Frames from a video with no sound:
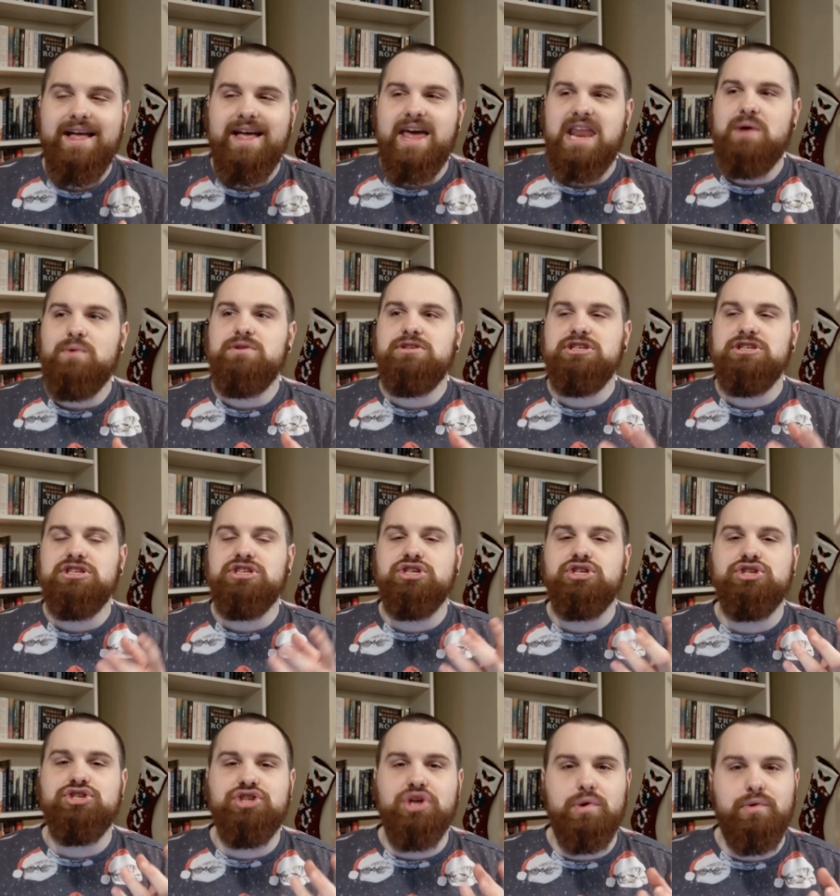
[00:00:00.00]
And it was
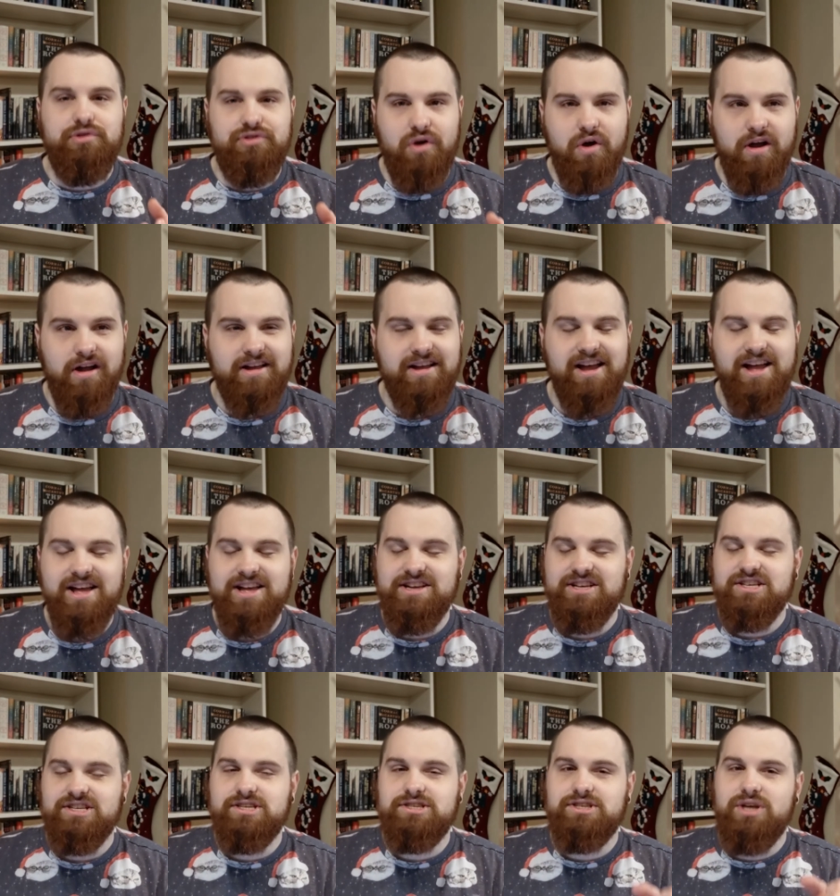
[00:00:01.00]
just so dark,
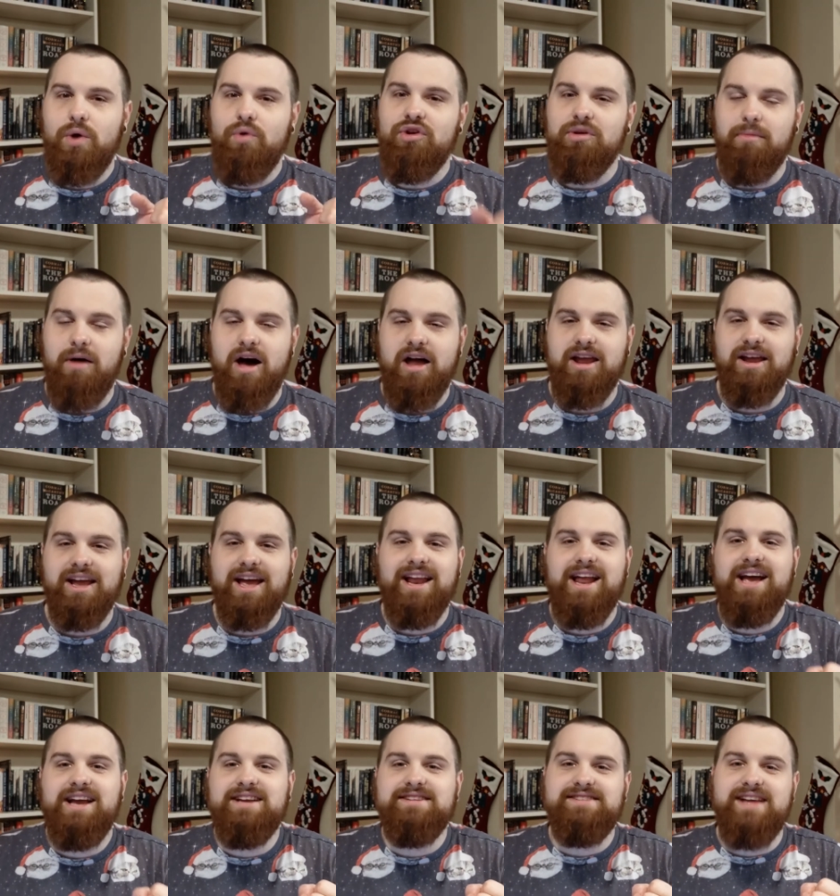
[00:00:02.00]
so demonic.
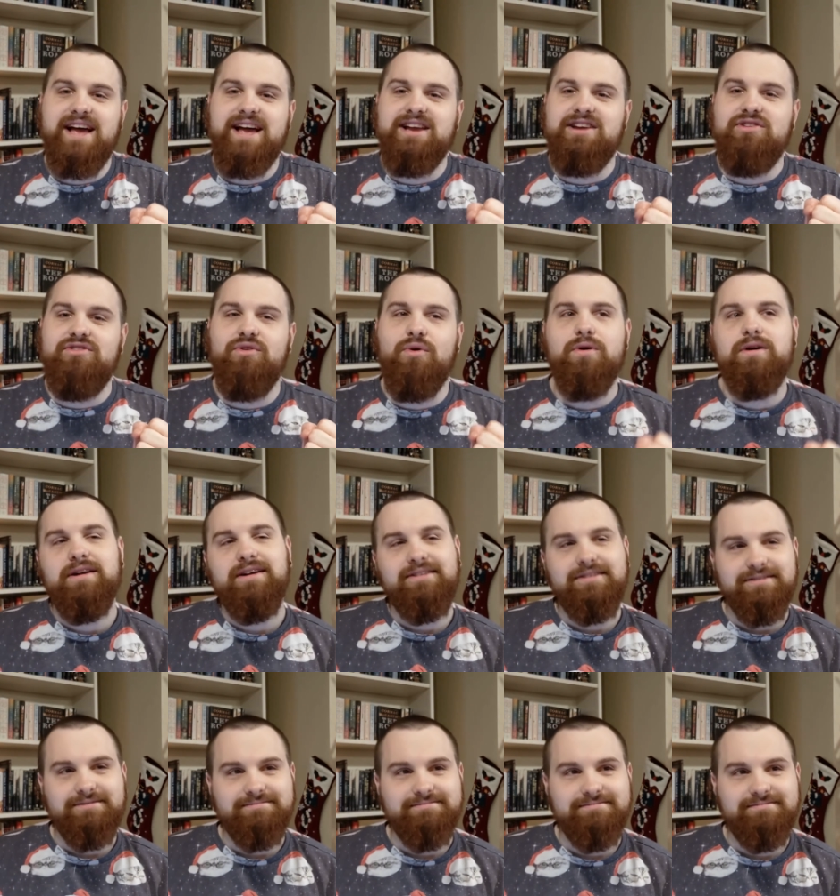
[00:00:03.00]
And I just, I adored it